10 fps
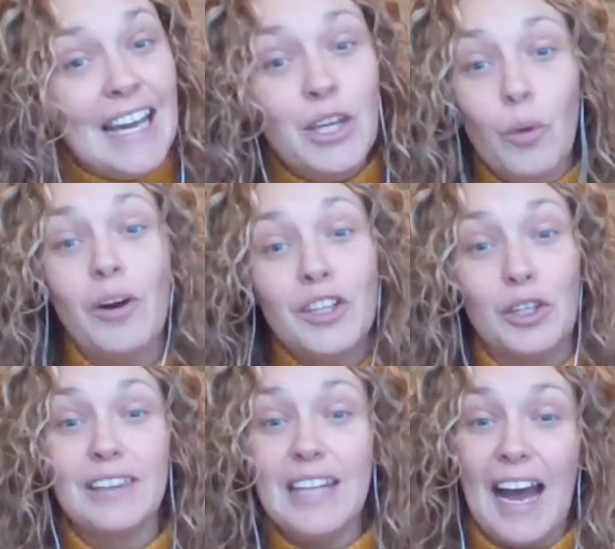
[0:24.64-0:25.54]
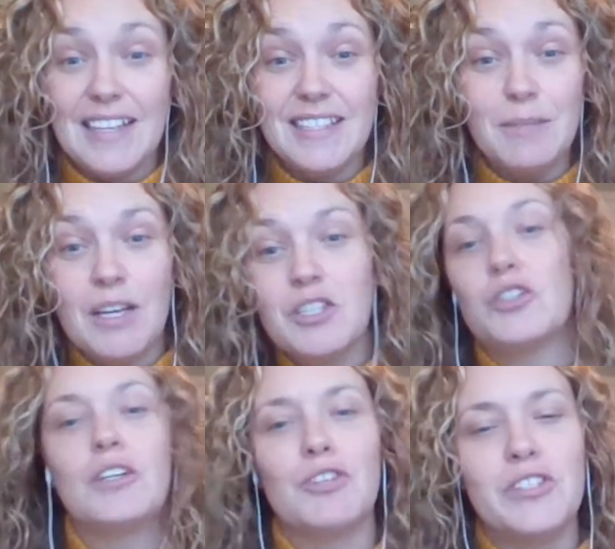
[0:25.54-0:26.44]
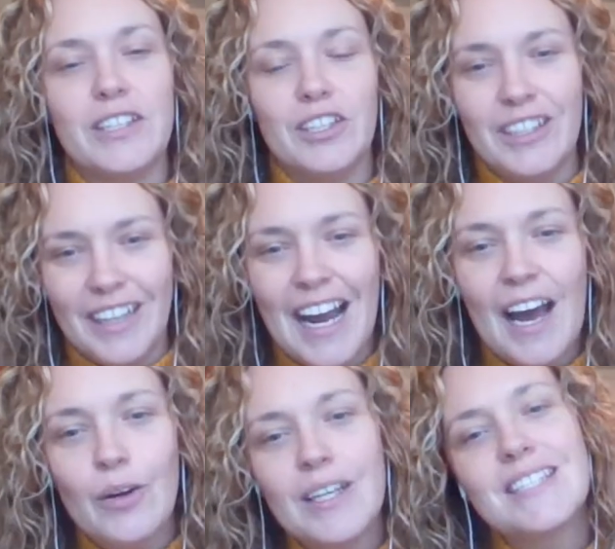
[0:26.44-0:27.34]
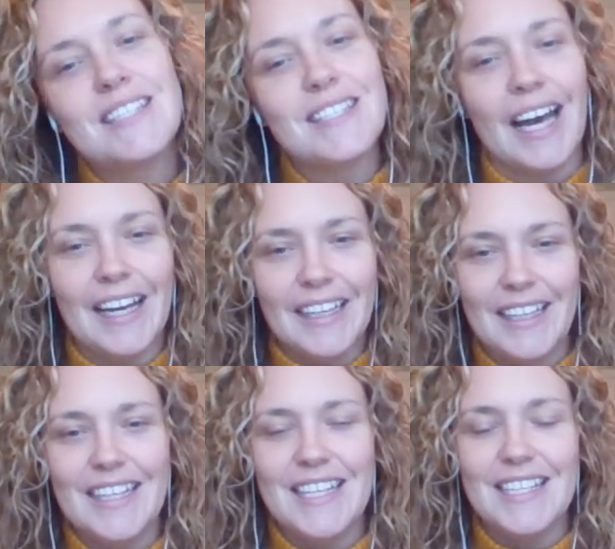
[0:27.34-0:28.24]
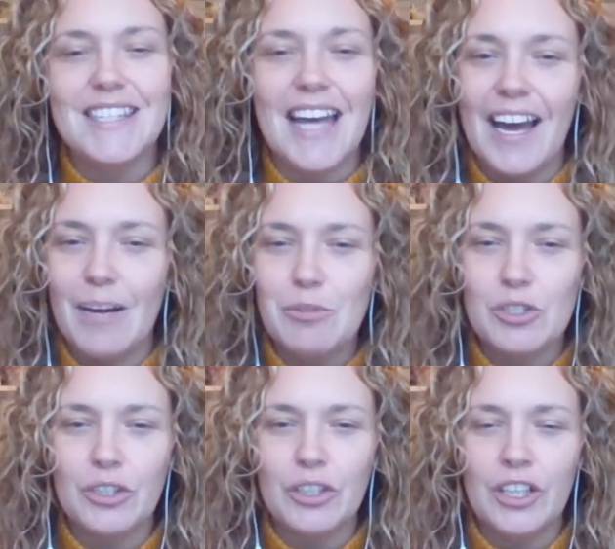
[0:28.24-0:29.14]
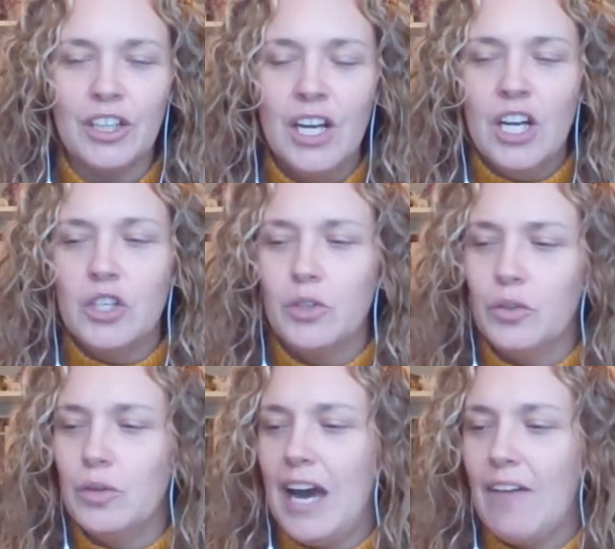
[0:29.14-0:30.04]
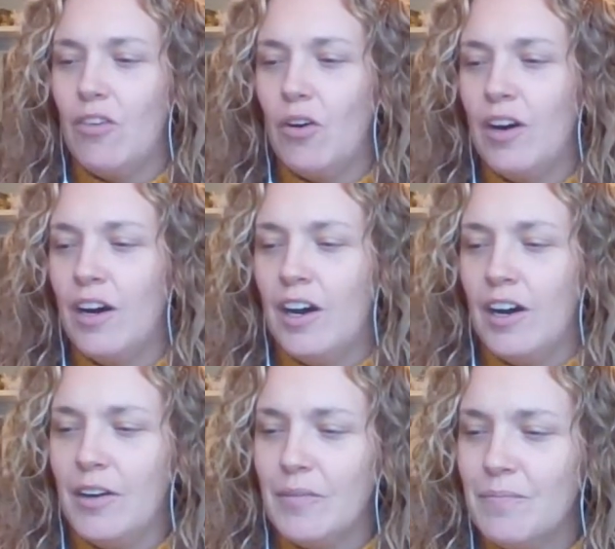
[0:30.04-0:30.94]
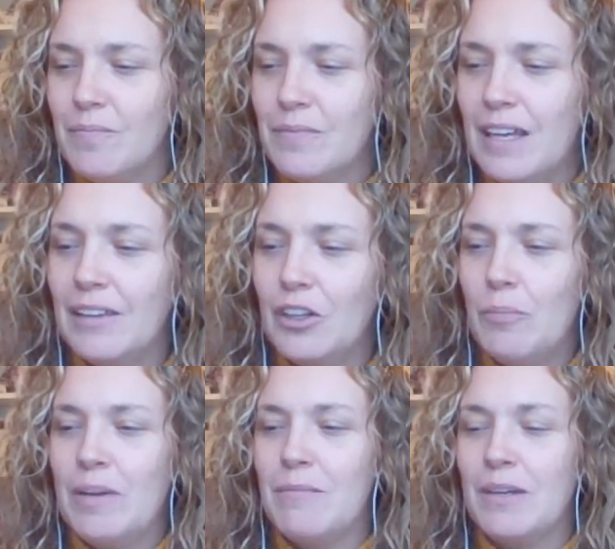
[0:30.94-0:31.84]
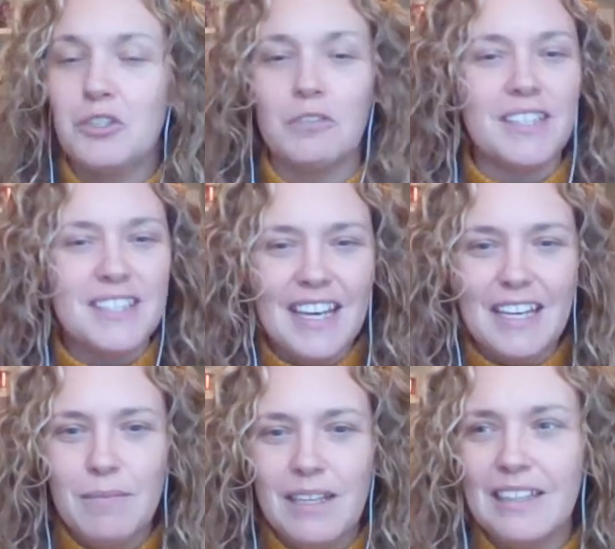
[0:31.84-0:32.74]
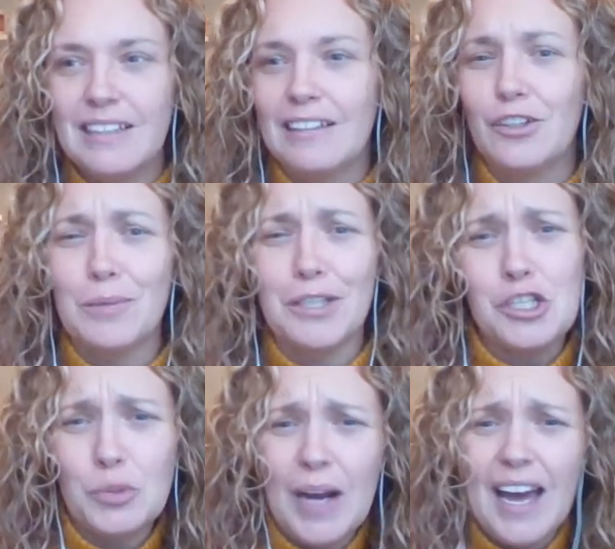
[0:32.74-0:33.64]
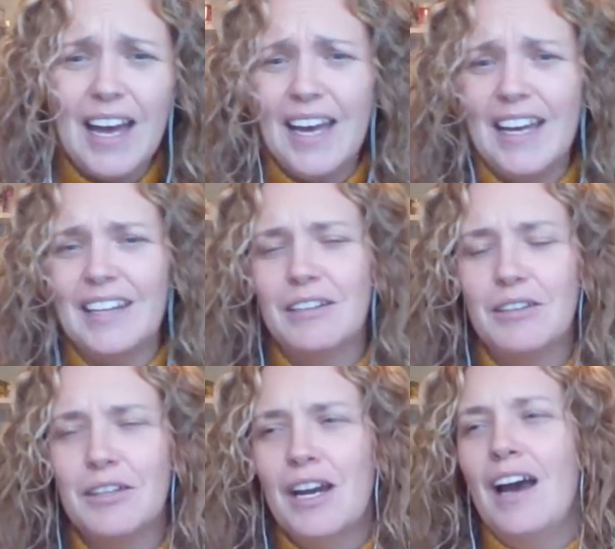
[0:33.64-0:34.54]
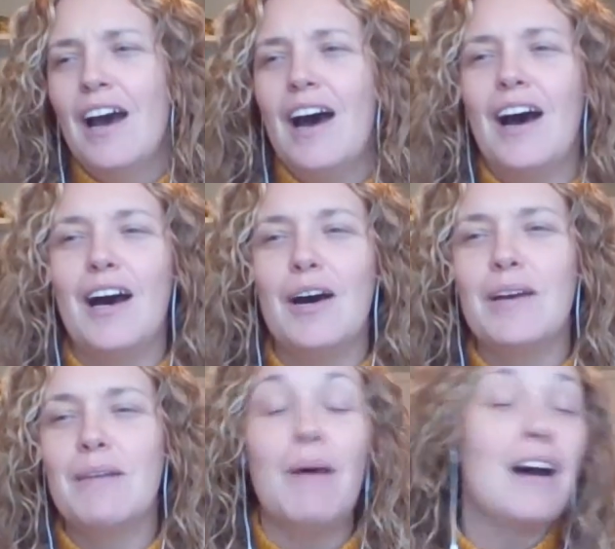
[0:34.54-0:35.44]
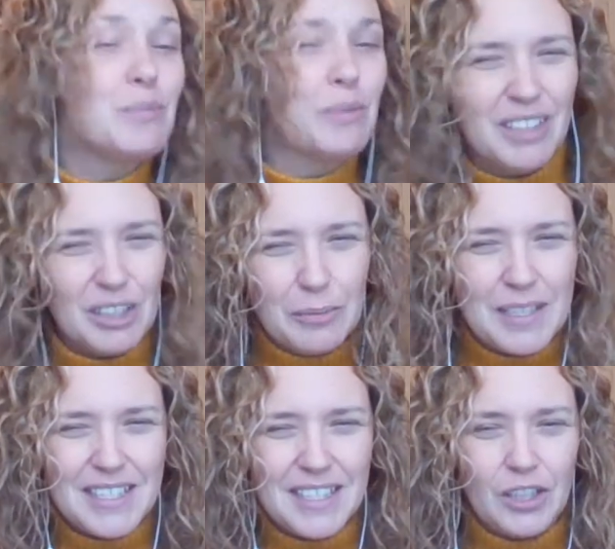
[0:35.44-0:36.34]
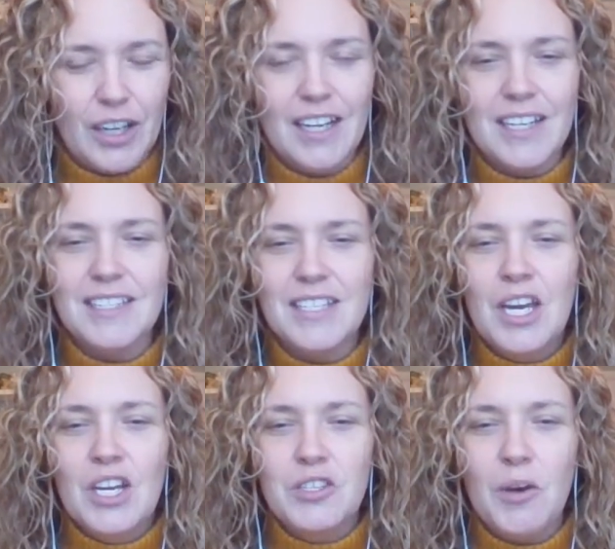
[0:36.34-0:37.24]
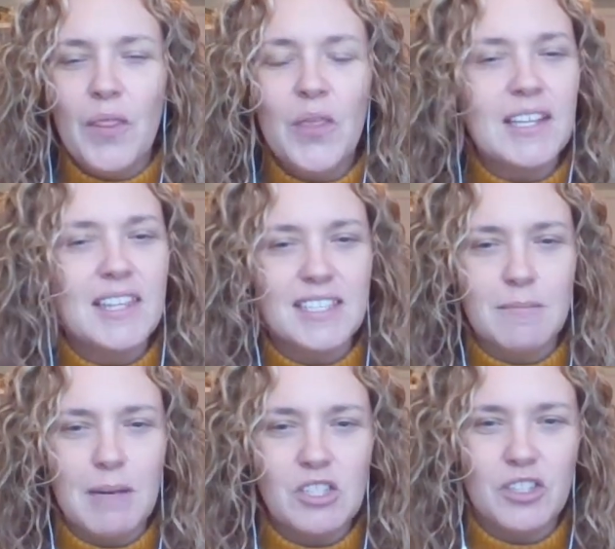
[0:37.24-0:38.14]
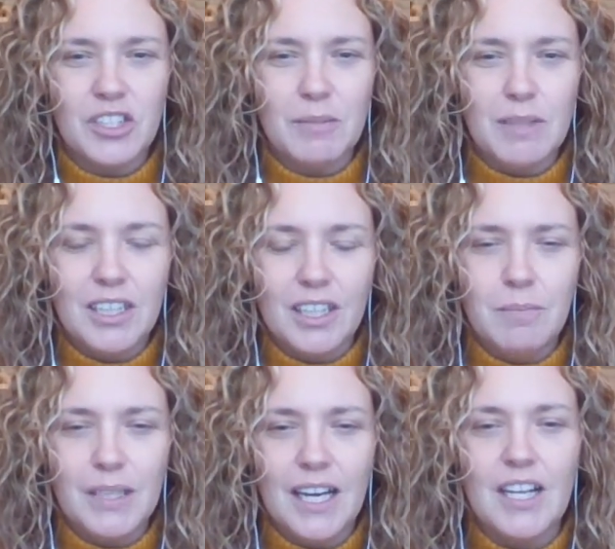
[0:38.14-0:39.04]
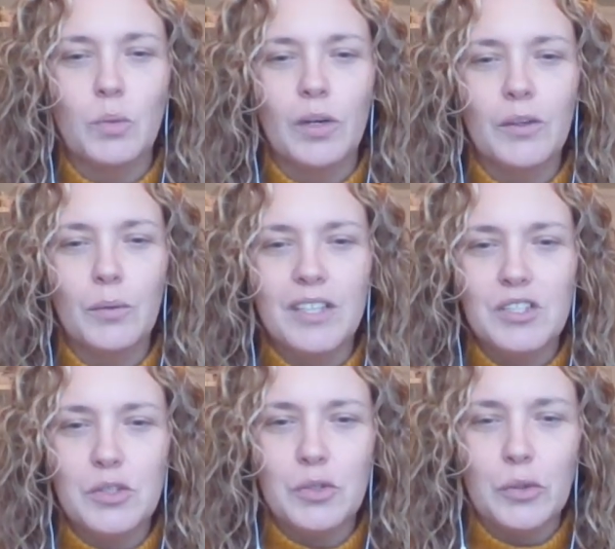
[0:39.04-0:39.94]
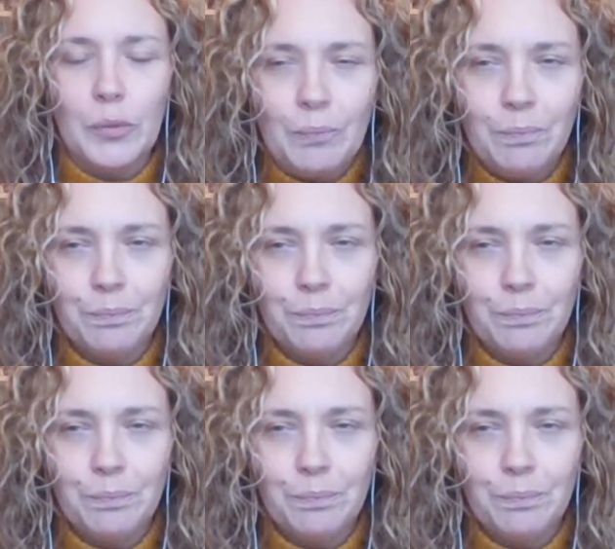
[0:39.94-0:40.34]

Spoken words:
you are in your last semester of your senior year. How exciting is that? I'm sure you have a little bit of mixture of excitement, a little bit of dread, and possibly even a little bit of senioritis. So I think this semester is going to be good because we're going to